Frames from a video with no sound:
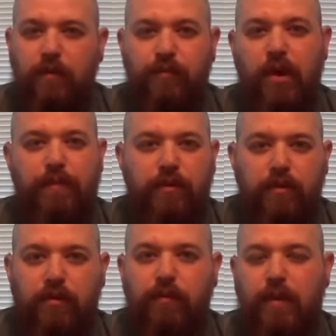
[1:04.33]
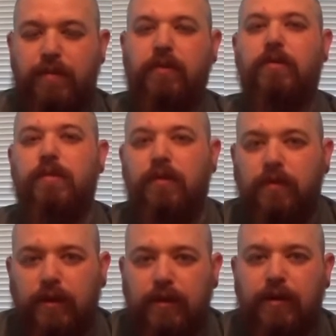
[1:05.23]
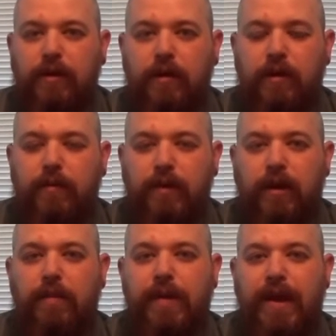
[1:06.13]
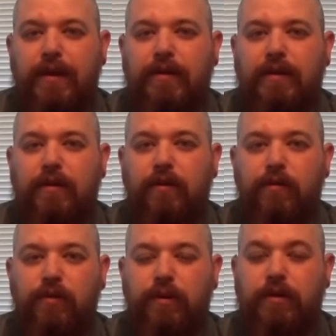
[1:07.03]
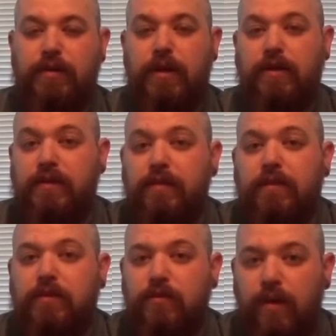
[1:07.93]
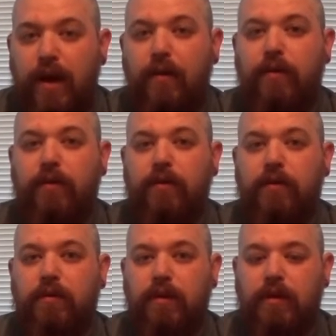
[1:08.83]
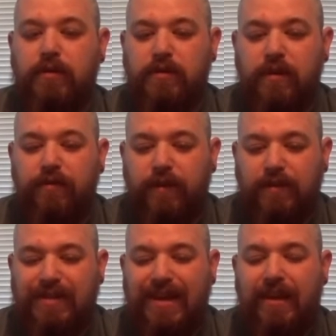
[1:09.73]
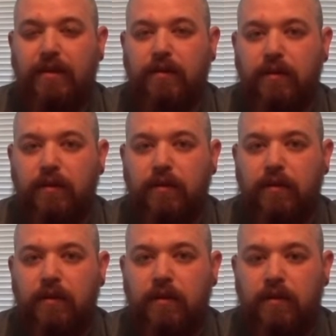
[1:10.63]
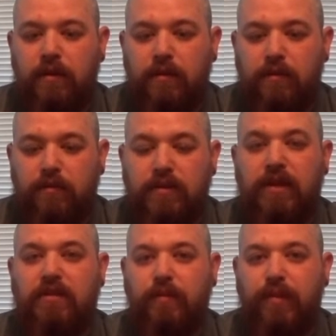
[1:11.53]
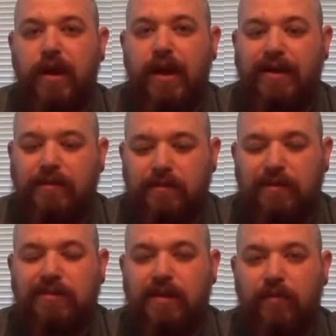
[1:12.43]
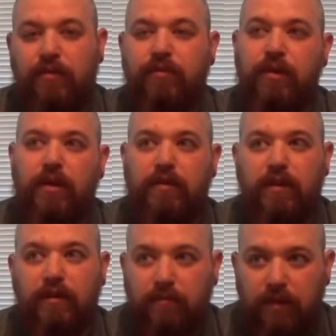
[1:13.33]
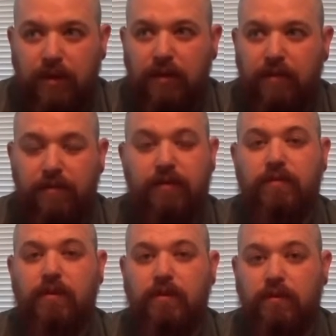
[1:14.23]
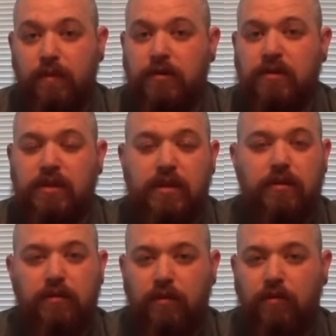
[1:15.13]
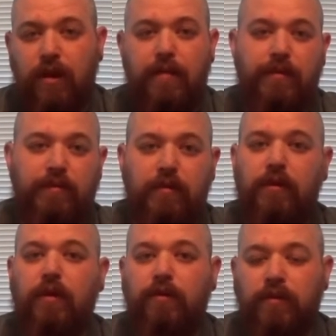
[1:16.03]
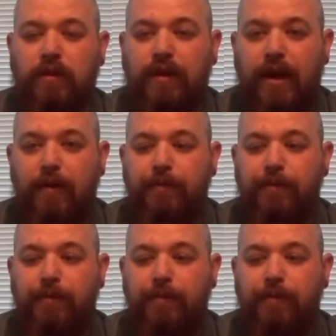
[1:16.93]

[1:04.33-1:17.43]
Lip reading: prepping community, bug out bag is a 72-hour self-contained set of supplies inside one ruck that, in the event of an emergency, you can grab it, you can go, and you can get out.